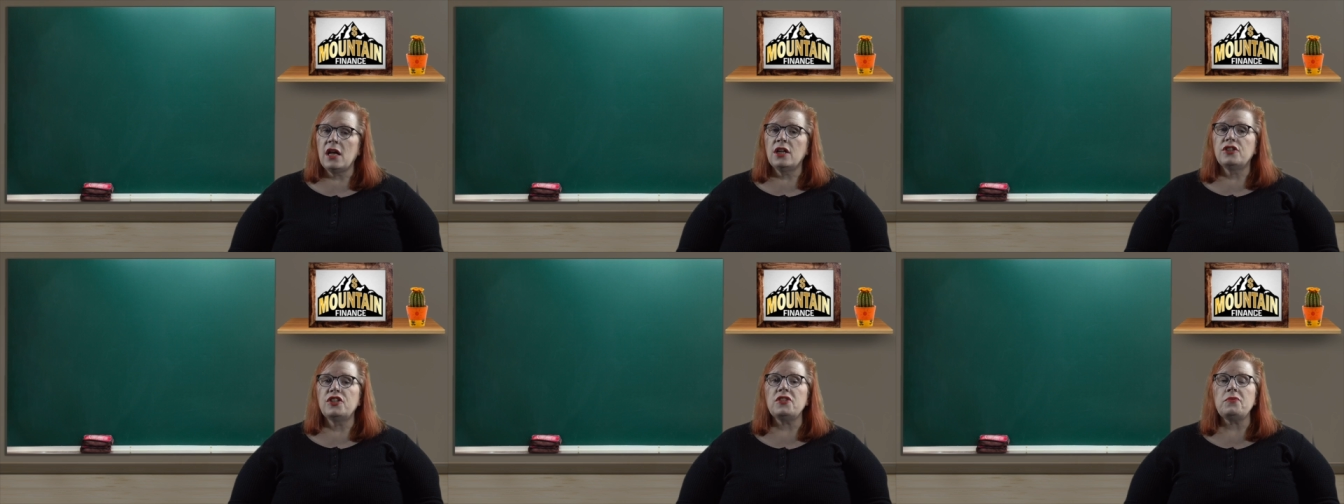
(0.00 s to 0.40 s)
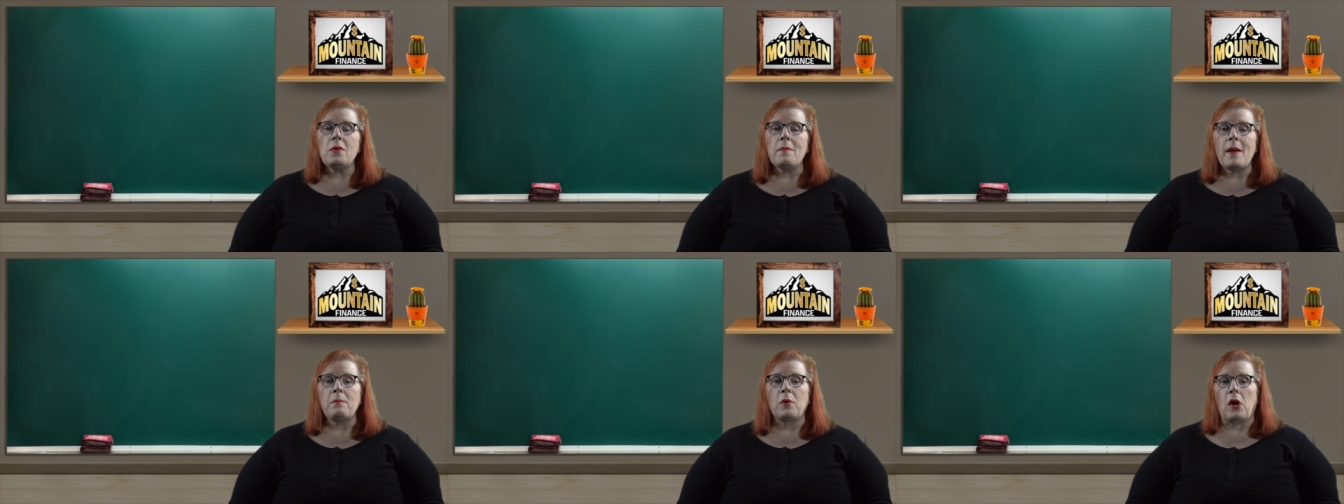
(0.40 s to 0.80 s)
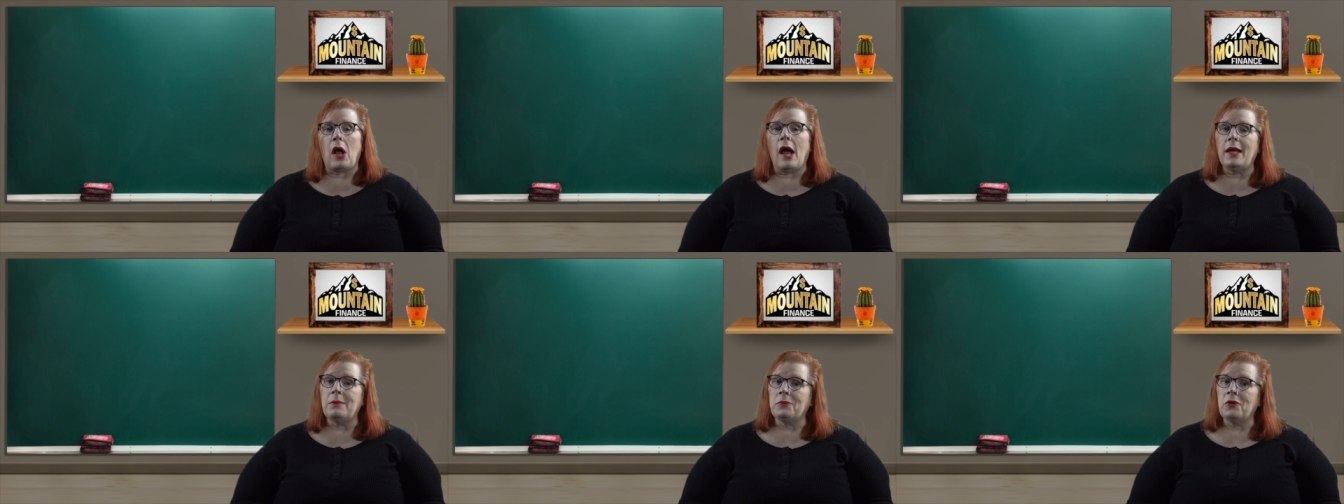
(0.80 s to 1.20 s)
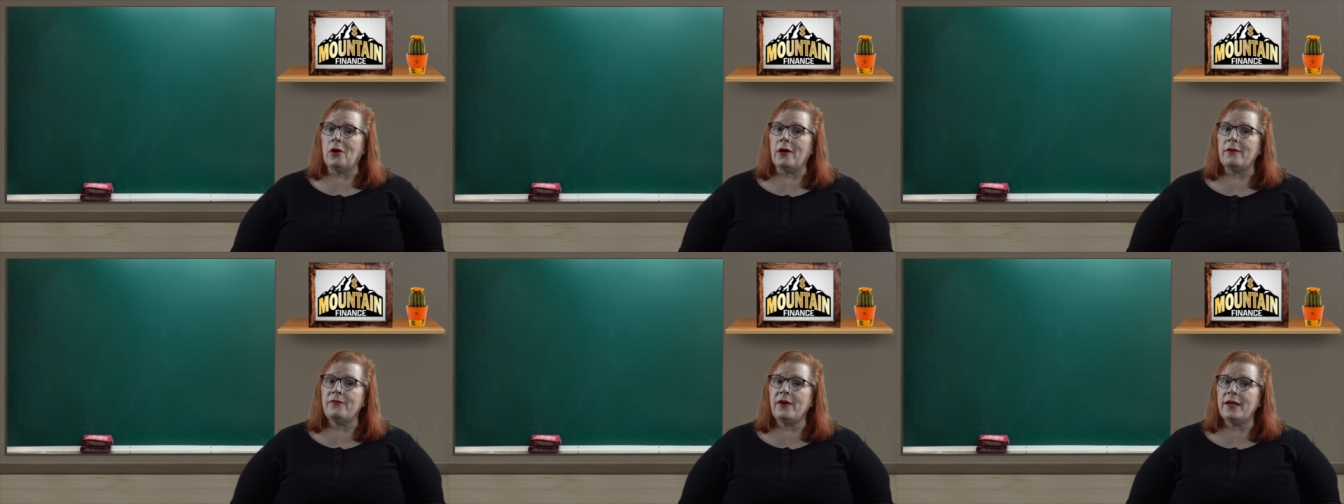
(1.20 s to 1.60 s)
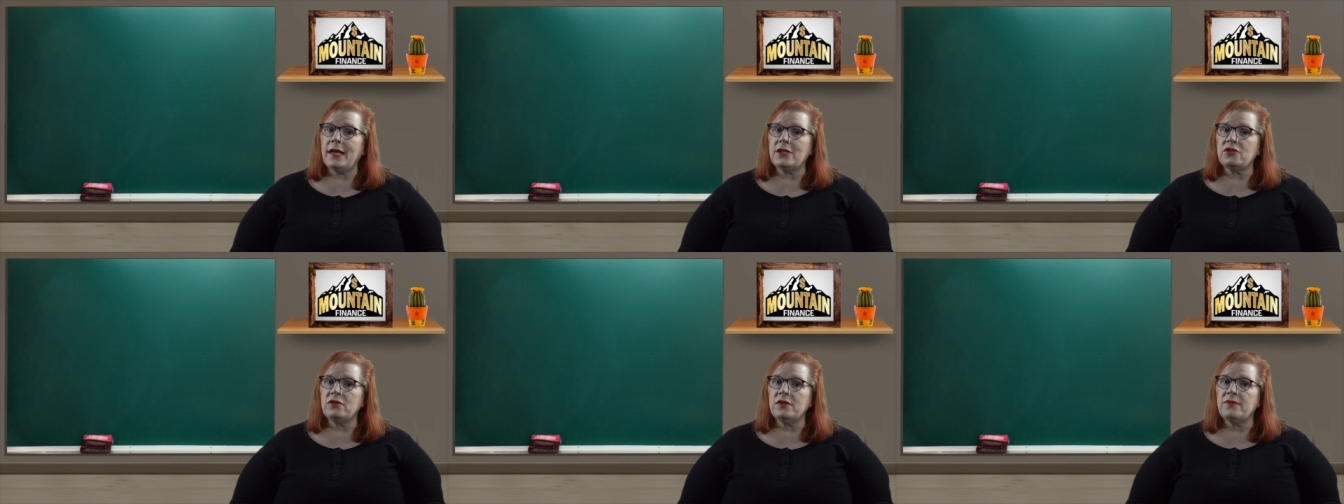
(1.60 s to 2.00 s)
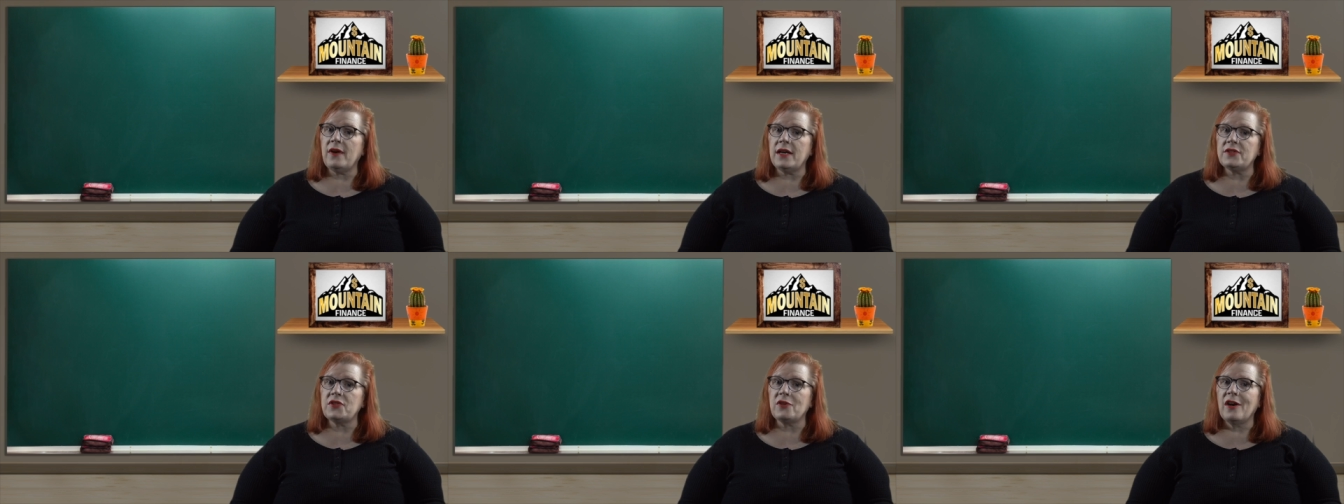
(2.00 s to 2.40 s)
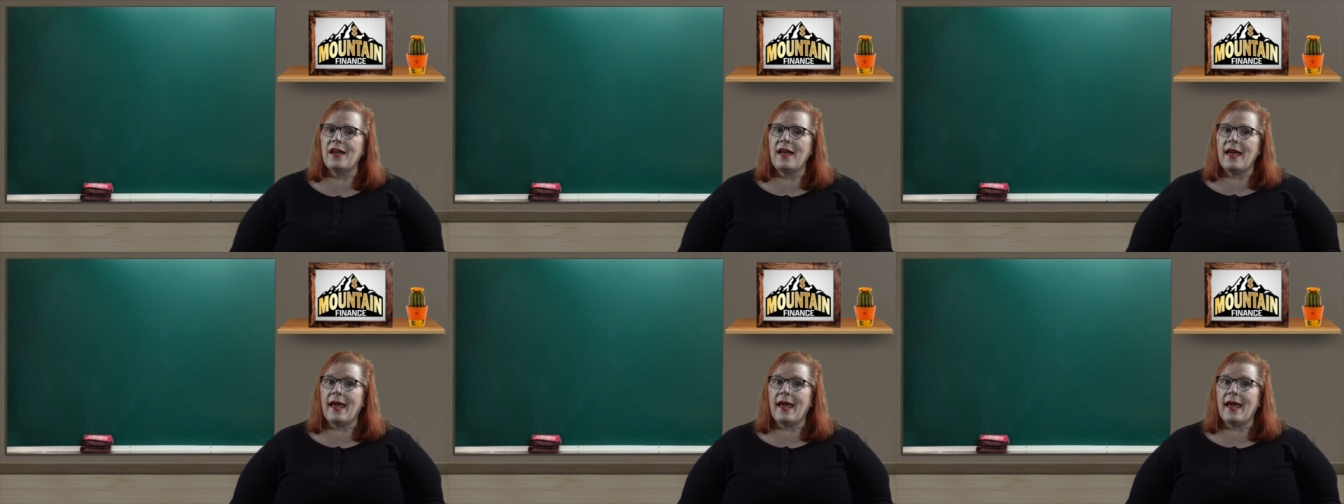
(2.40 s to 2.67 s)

just remember, I am not a financial advisor